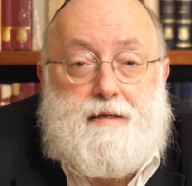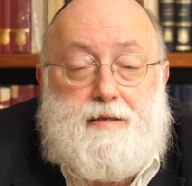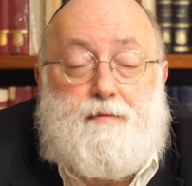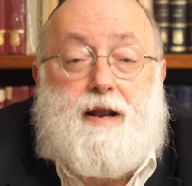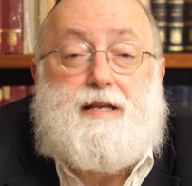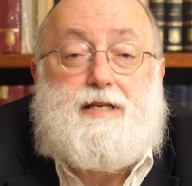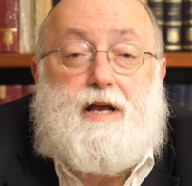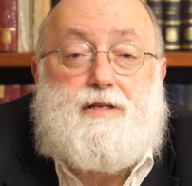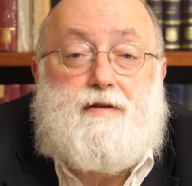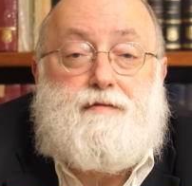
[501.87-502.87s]
The
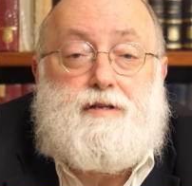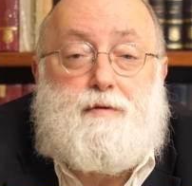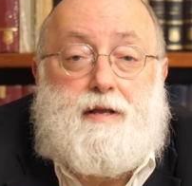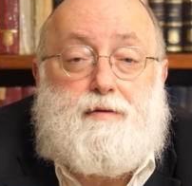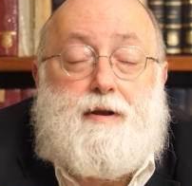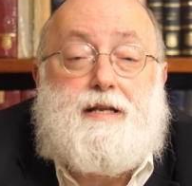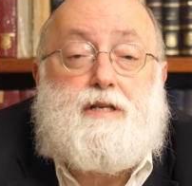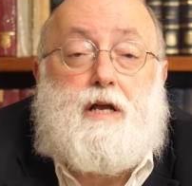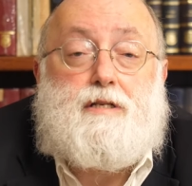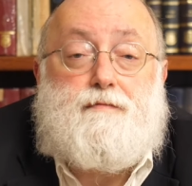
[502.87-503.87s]
Renaissance of Israel, the
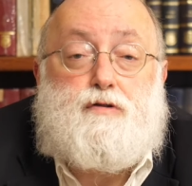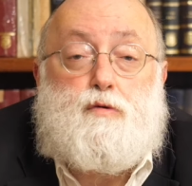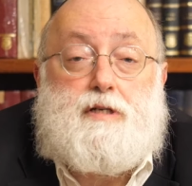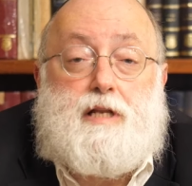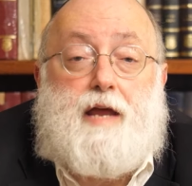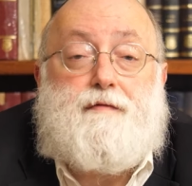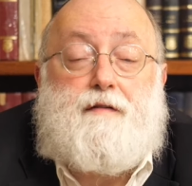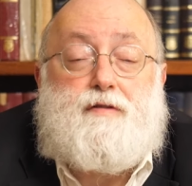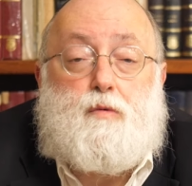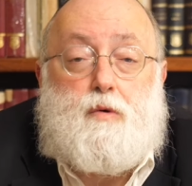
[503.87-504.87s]
Renaissance of Jewish life
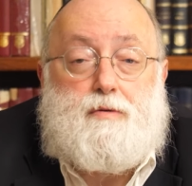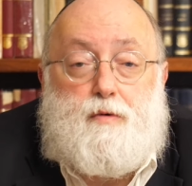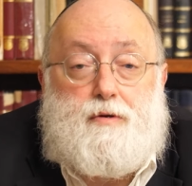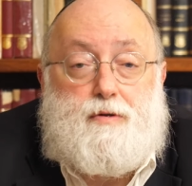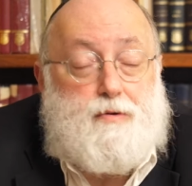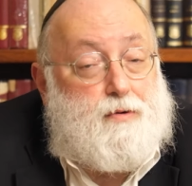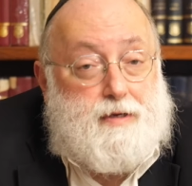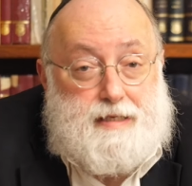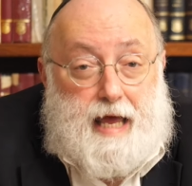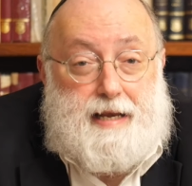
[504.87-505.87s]
after World War Two,
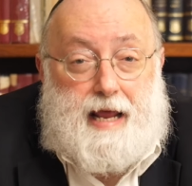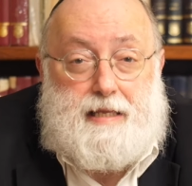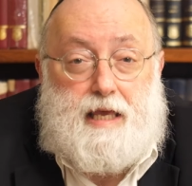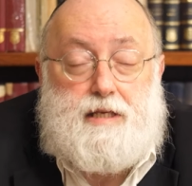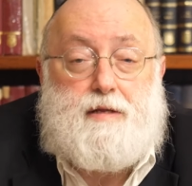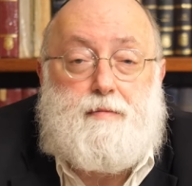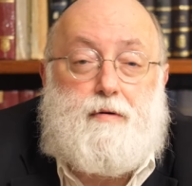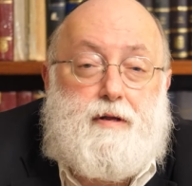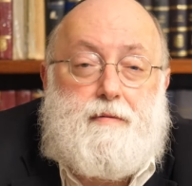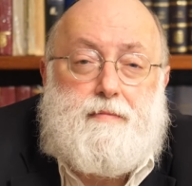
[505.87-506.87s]
is that not a
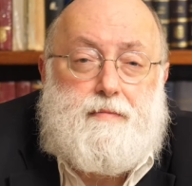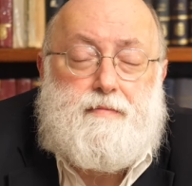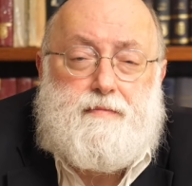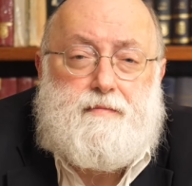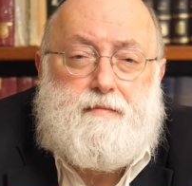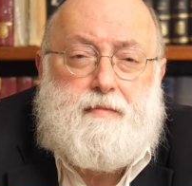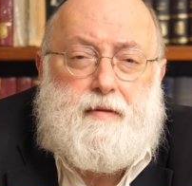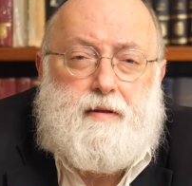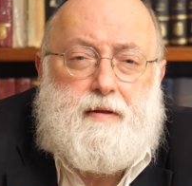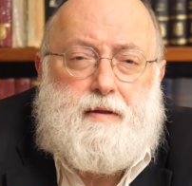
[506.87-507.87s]
testimony?
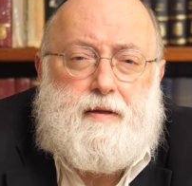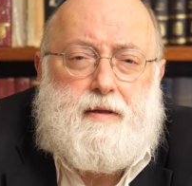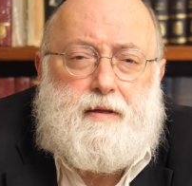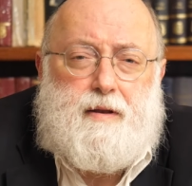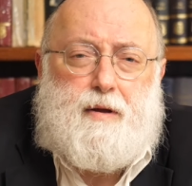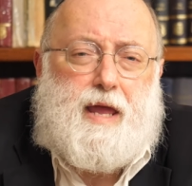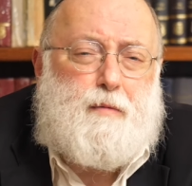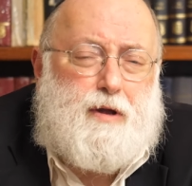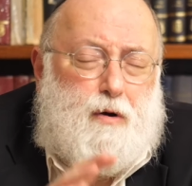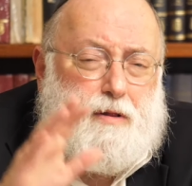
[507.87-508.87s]
Now again,
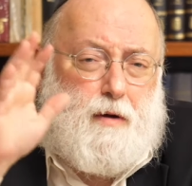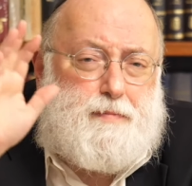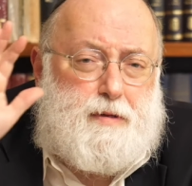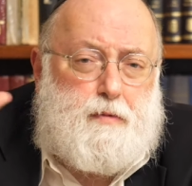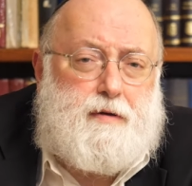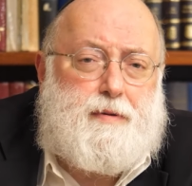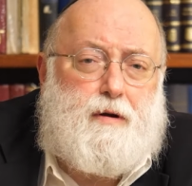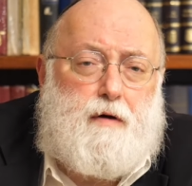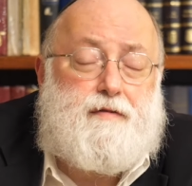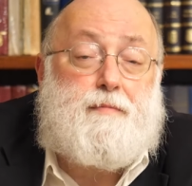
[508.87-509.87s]
we all hoped it would have been
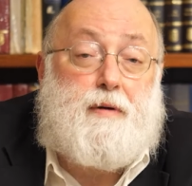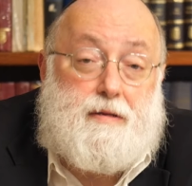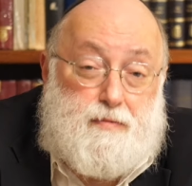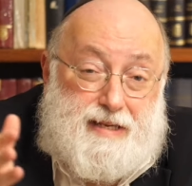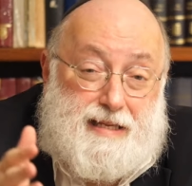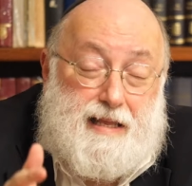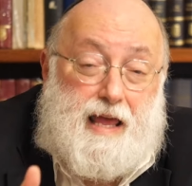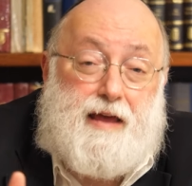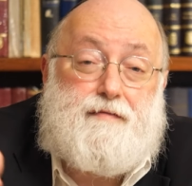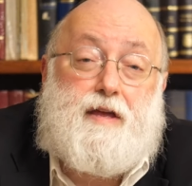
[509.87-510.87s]
over, but we still
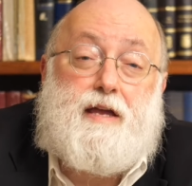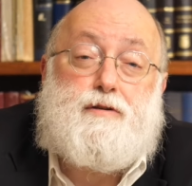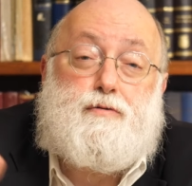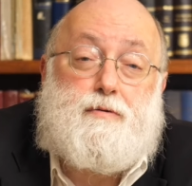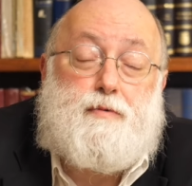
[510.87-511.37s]
have the hatred.